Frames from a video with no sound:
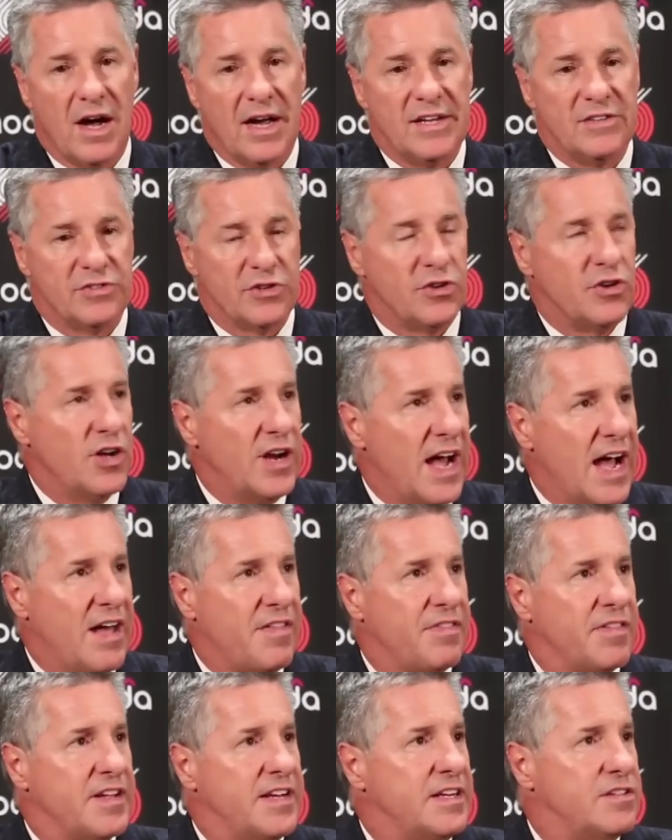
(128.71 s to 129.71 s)
He's a good
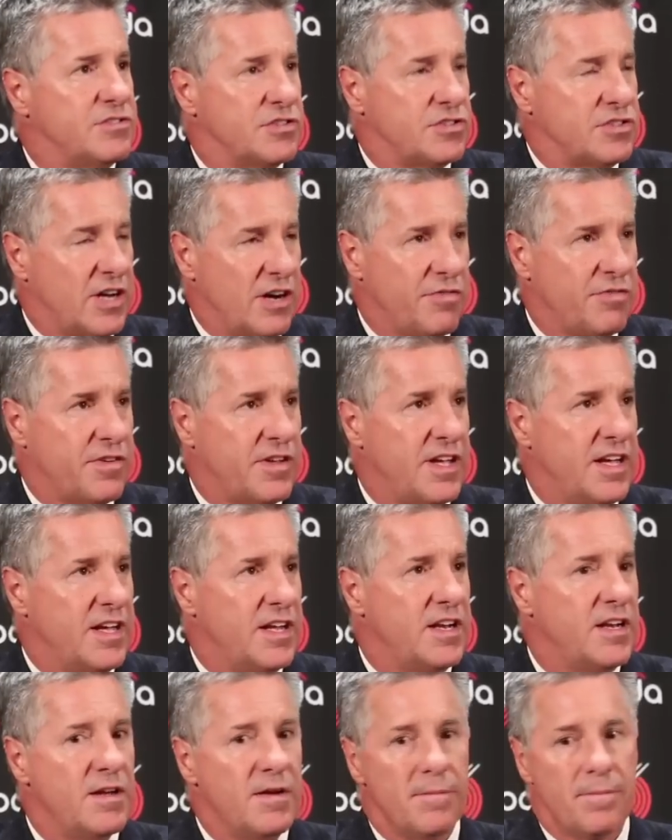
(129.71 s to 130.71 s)
athlete. He's a tough
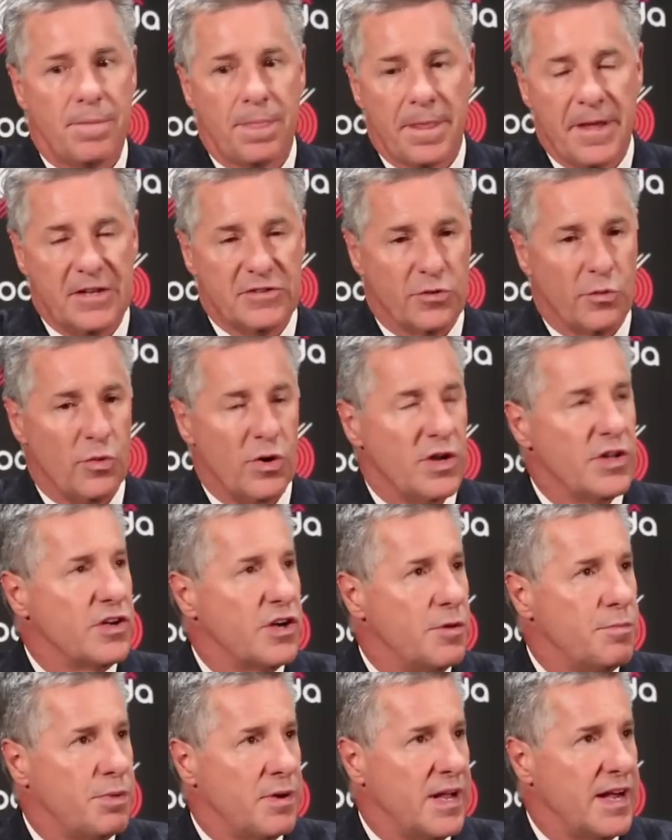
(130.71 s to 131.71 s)
kid. He's a really
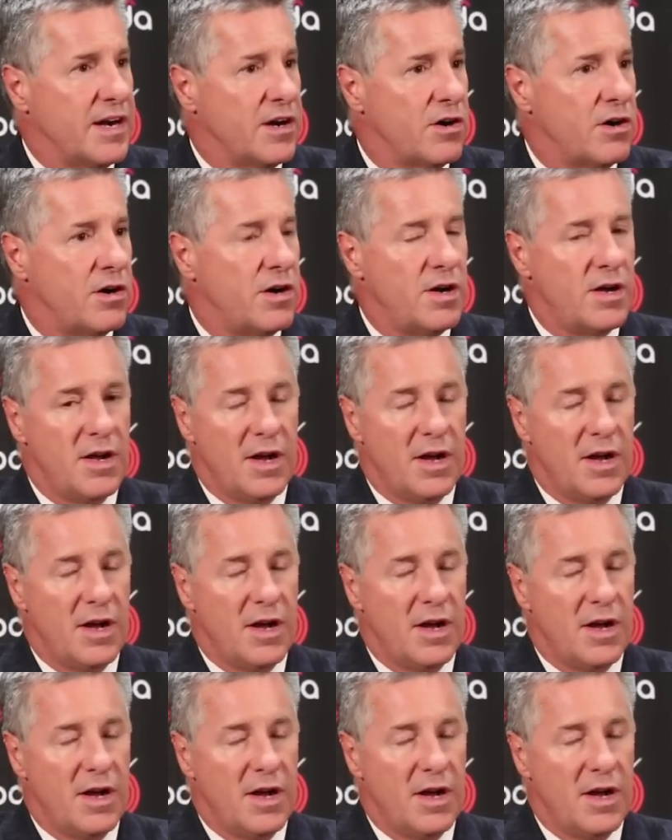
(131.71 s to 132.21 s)
good player.